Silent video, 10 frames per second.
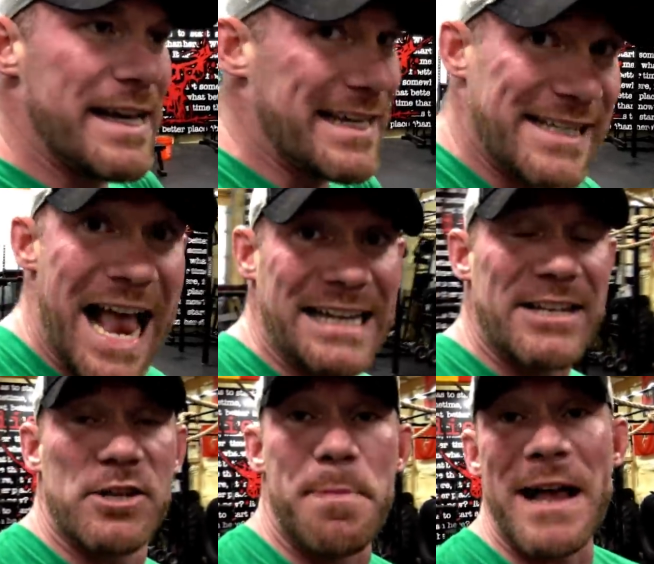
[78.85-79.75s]
exact
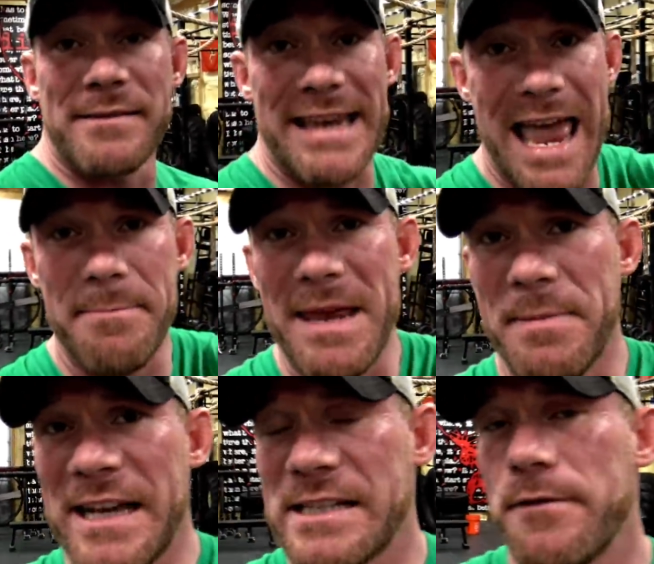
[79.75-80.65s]
as you possibly can be,
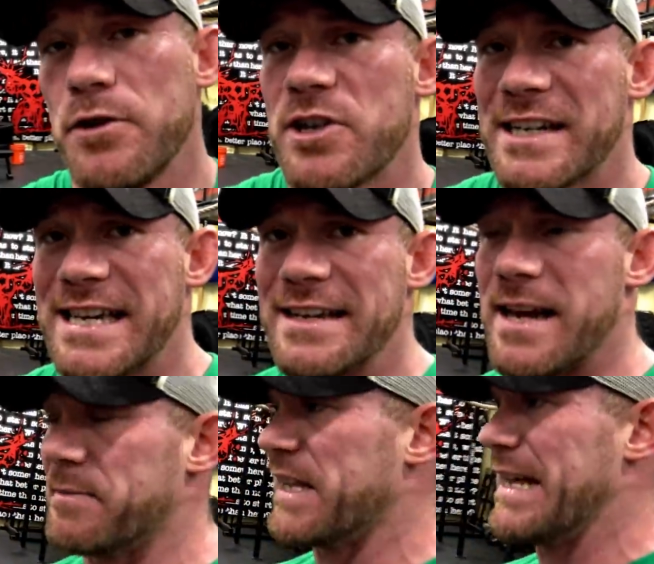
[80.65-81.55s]
because if you just say
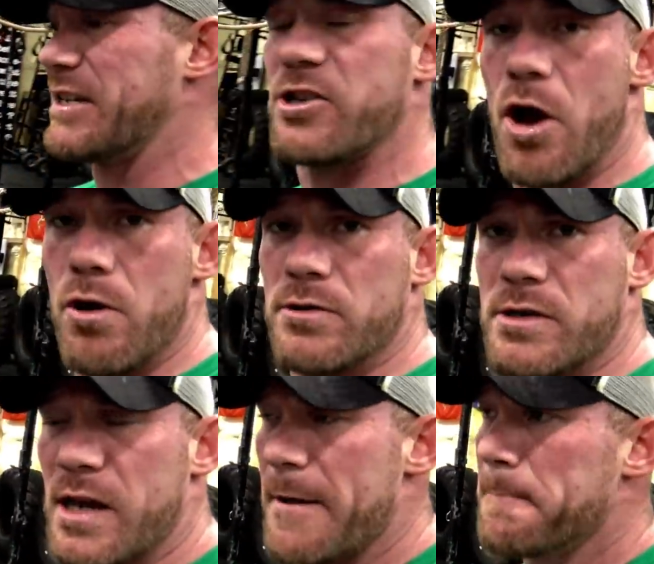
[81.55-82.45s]
something like
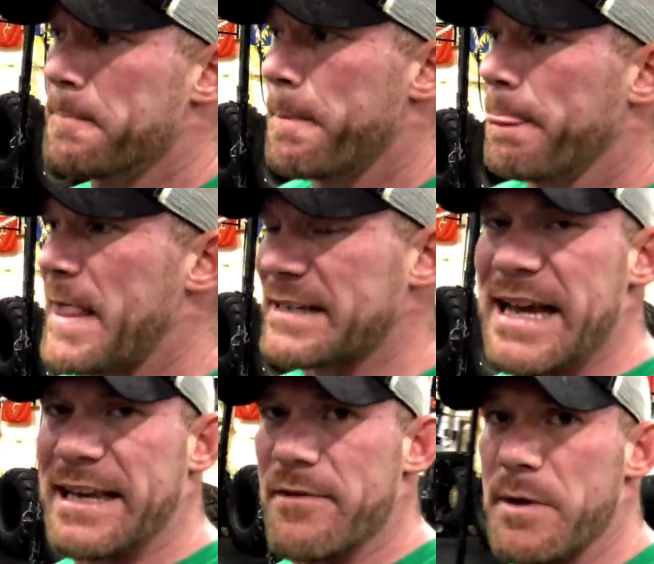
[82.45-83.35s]
stones, that's
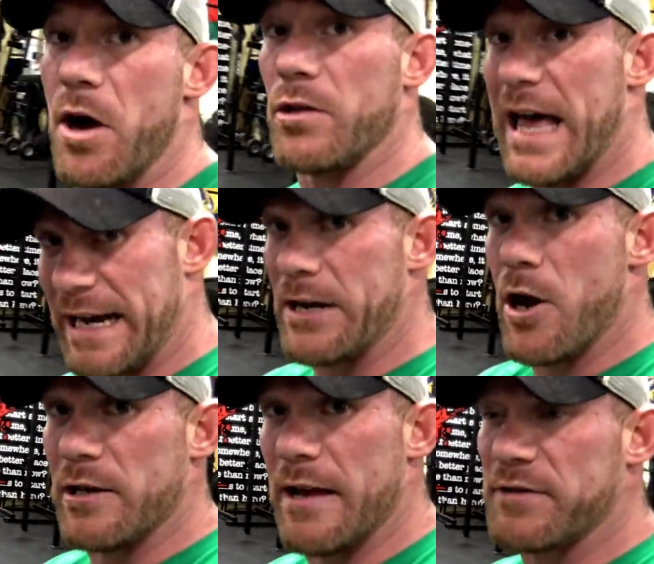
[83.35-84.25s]
not giving me a whole lot. I know
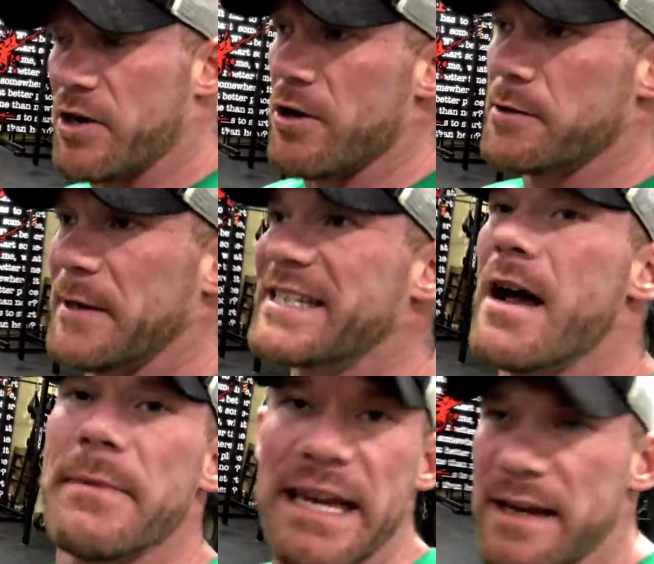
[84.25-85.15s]
you love stones, but
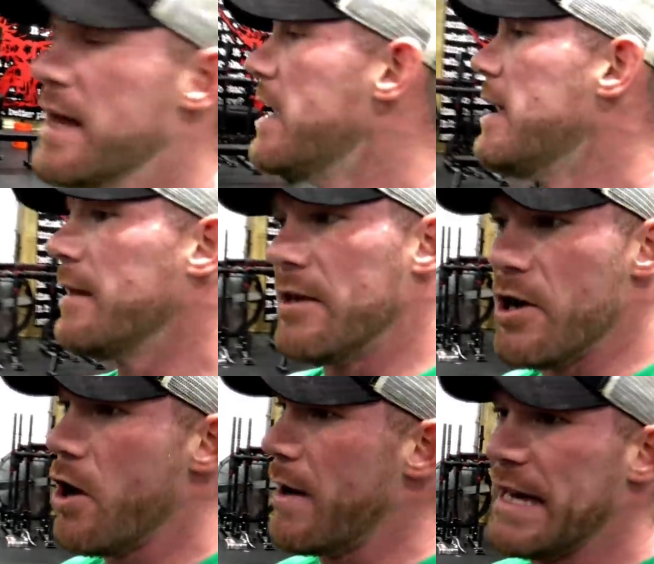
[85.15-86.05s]
tell me, you
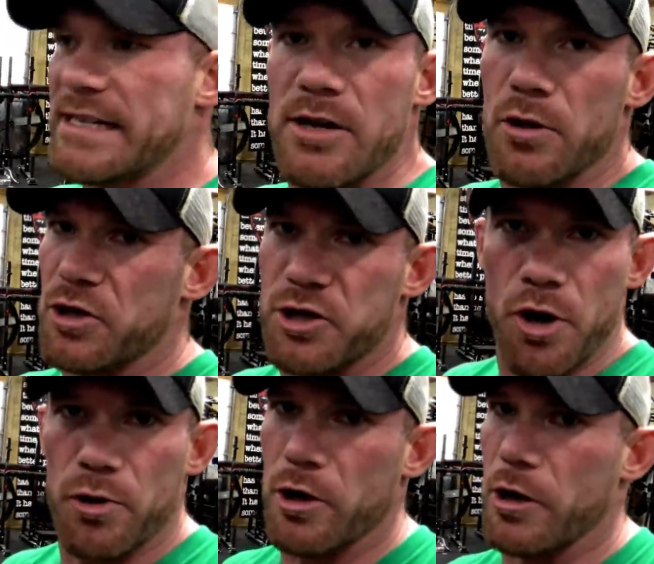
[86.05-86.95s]
know, a stone to
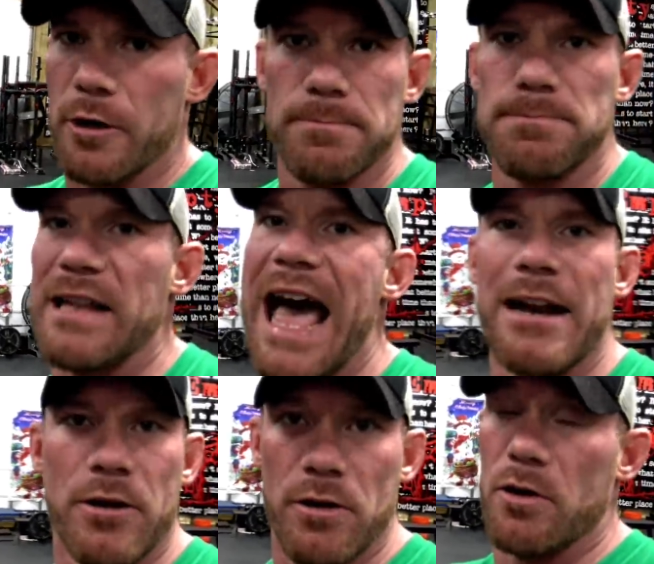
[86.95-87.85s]
shoulder
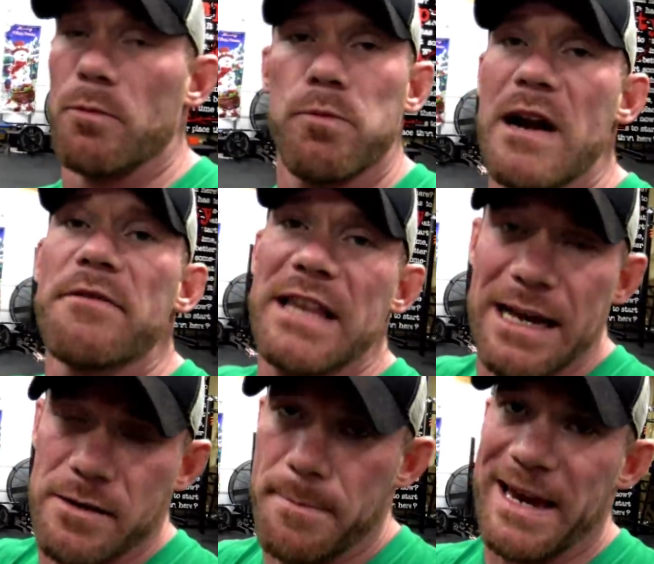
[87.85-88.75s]
ladder or whatever the
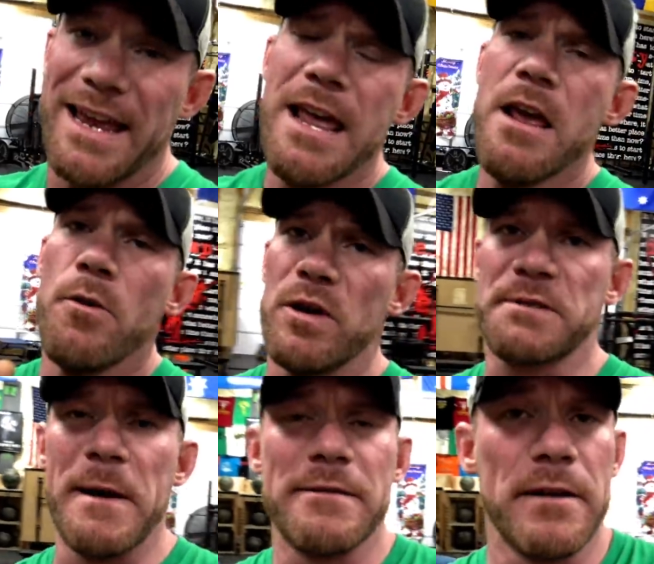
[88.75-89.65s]
case may be. Which
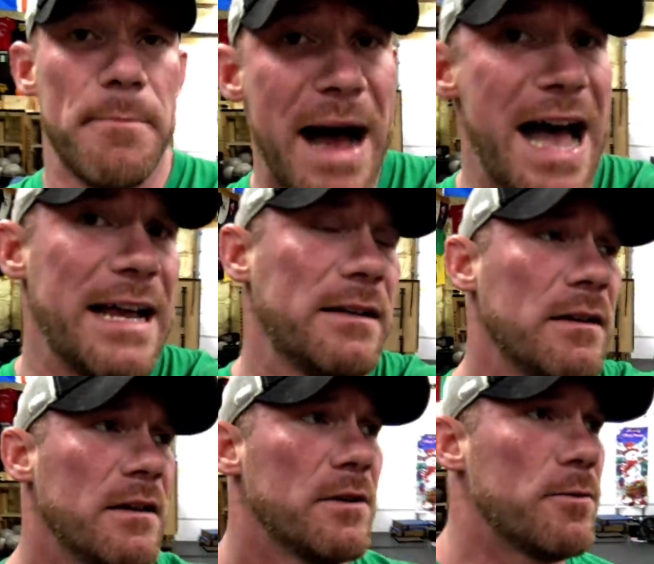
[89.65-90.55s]
brings me to
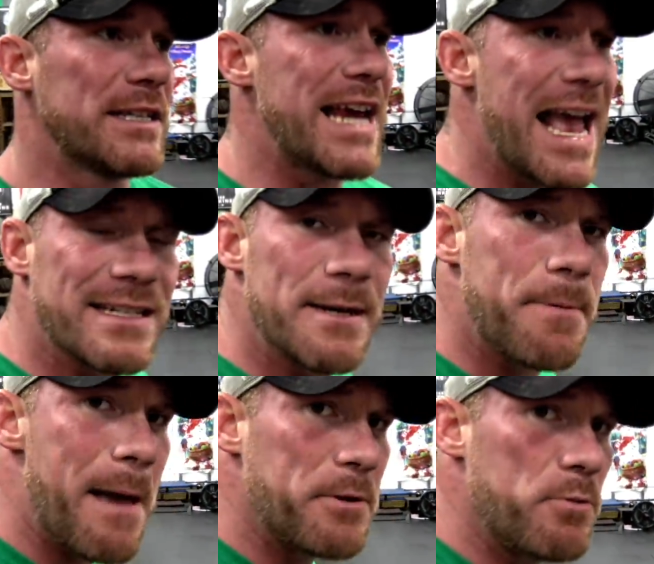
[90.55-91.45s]
mine, which actually
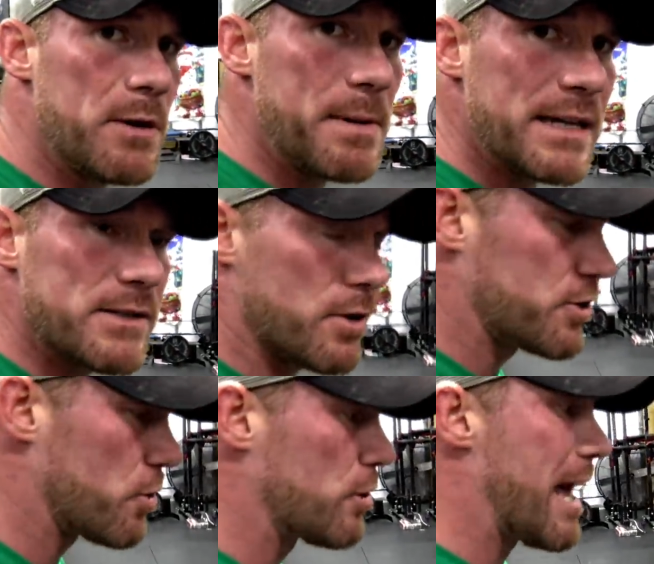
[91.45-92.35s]
probably would be a stone to
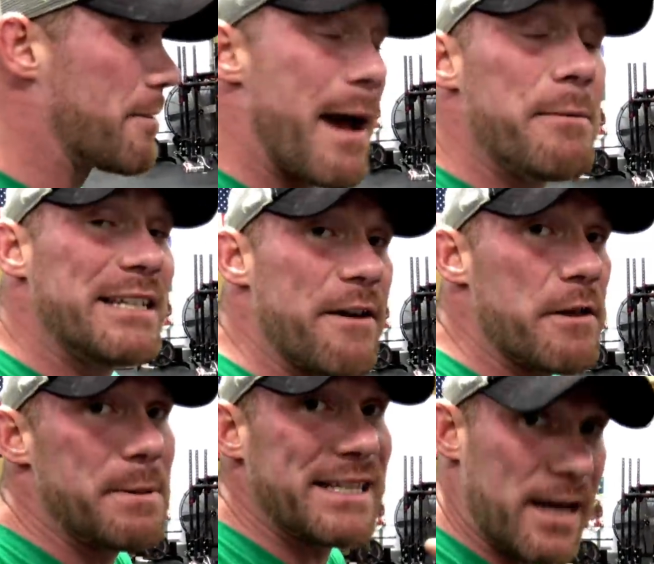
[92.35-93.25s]
shoulder ladder. Mine would
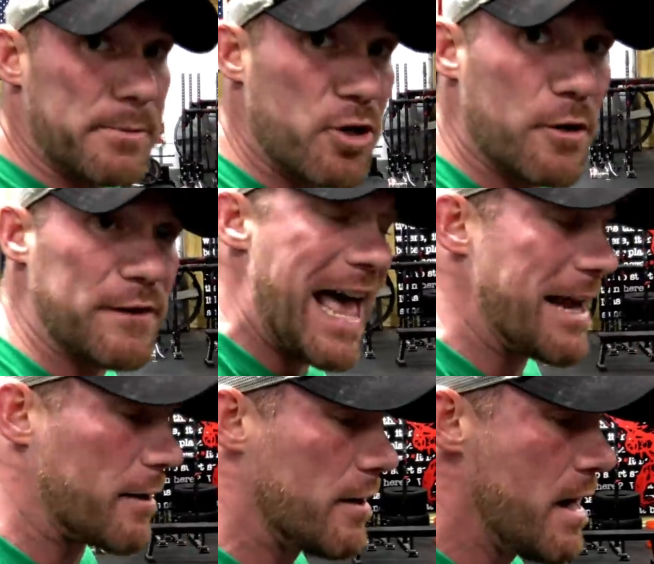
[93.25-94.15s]
definitely be some sort of
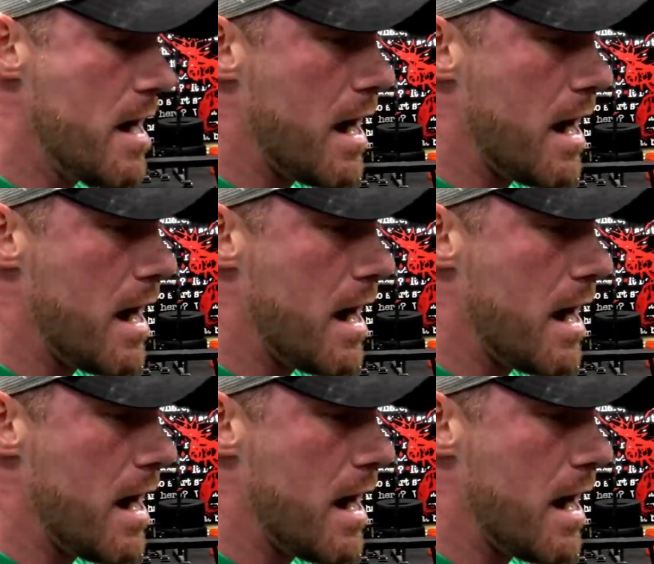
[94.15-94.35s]
ladder.